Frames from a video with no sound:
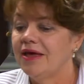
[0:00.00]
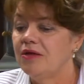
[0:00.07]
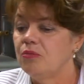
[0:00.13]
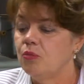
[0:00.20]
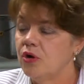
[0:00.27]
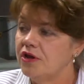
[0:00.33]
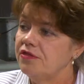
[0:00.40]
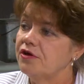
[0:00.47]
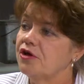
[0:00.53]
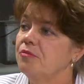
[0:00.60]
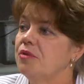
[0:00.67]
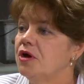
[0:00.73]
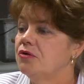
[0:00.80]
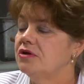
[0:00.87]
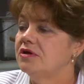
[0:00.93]
And one of the
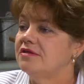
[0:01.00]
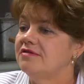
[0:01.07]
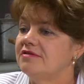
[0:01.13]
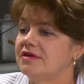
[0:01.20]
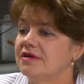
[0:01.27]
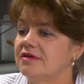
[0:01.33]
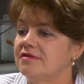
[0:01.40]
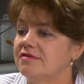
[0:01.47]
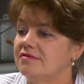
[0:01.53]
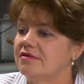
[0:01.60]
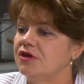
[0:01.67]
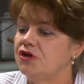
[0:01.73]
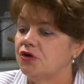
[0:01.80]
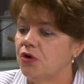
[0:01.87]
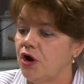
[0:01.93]
components is,
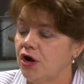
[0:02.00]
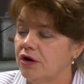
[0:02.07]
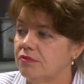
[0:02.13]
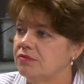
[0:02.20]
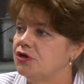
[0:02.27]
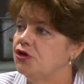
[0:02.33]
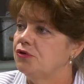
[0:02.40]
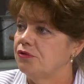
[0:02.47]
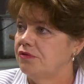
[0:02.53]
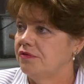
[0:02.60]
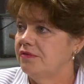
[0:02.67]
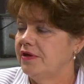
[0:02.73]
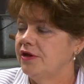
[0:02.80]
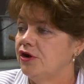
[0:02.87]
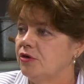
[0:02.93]
our
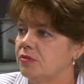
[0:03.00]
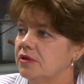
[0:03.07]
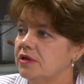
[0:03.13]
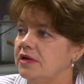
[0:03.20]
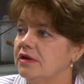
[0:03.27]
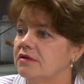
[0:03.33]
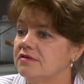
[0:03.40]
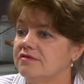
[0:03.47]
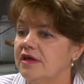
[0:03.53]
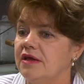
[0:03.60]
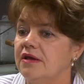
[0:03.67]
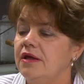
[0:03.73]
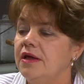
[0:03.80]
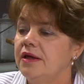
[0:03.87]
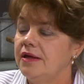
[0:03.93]
youth and our millennials.
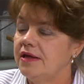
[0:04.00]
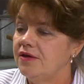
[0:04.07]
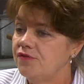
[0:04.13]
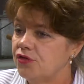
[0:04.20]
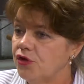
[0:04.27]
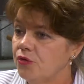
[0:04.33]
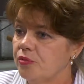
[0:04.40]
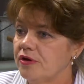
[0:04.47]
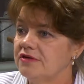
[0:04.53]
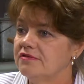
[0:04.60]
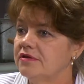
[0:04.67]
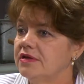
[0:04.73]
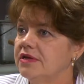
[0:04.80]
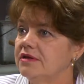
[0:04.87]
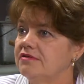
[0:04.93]
And even though
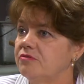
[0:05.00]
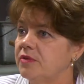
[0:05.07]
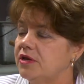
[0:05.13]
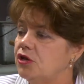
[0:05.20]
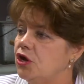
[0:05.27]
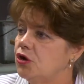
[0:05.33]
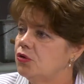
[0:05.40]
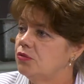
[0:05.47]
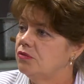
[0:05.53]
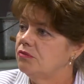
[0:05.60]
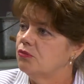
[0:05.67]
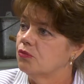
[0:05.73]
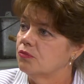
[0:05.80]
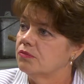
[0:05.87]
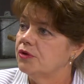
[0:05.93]
Prescott has been
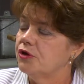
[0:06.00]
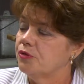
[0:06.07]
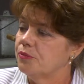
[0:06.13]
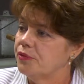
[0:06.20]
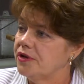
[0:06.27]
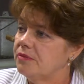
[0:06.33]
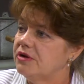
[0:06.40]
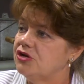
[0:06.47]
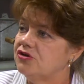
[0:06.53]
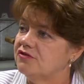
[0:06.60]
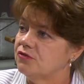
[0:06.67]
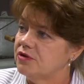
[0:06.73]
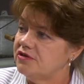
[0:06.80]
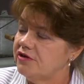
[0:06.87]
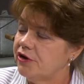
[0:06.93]
known, pretty much
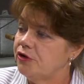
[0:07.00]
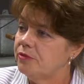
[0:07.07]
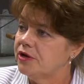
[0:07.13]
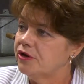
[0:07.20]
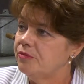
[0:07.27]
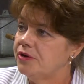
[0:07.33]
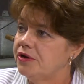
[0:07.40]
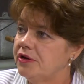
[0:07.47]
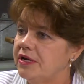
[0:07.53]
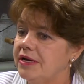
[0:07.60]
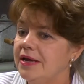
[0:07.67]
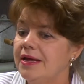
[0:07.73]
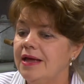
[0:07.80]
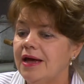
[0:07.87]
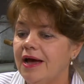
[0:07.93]
as a retirement
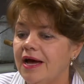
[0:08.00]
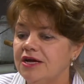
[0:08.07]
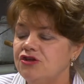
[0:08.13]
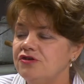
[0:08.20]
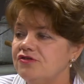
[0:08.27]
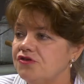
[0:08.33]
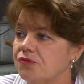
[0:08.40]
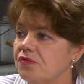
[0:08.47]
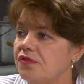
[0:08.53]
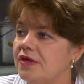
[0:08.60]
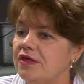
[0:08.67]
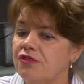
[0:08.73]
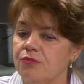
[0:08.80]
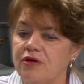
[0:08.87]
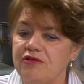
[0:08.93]
community, I just don't
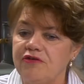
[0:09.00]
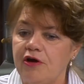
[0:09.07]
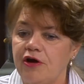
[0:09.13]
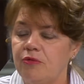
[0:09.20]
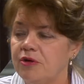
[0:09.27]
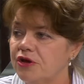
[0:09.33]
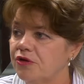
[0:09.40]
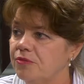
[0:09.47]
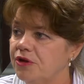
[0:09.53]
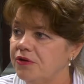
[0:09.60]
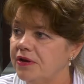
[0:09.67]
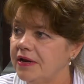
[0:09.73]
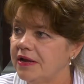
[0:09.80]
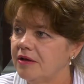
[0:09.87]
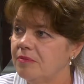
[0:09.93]
think the retirement
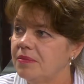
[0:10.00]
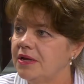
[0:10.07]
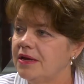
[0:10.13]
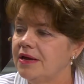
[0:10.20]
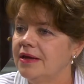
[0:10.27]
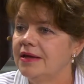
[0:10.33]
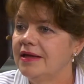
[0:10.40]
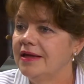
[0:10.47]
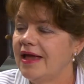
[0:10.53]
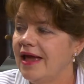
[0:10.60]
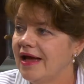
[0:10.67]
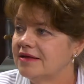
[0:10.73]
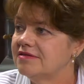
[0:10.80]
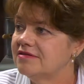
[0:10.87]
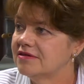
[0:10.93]
community can be
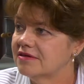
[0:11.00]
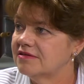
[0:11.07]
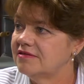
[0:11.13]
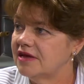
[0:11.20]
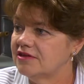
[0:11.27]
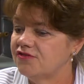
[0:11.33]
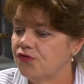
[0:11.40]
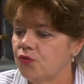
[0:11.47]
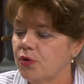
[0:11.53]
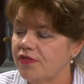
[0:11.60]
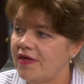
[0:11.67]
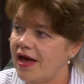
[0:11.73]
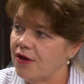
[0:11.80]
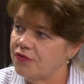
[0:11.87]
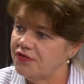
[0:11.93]
as successful
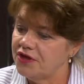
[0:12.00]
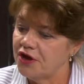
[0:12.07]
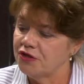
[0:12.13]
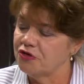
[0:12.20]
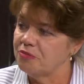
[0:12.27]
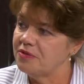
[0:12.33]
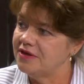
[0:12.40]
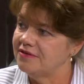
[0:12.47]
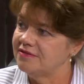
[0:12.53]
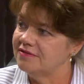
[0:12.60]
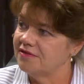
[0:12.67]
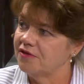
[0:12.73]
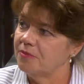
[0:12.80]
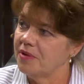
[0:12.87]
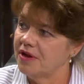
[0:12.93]
without the other
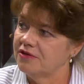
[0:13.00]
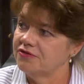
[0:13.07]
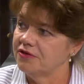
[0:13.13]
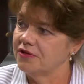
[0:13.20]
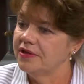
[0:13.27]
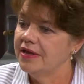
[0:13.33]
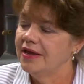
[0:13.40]
pieces of the puzzle.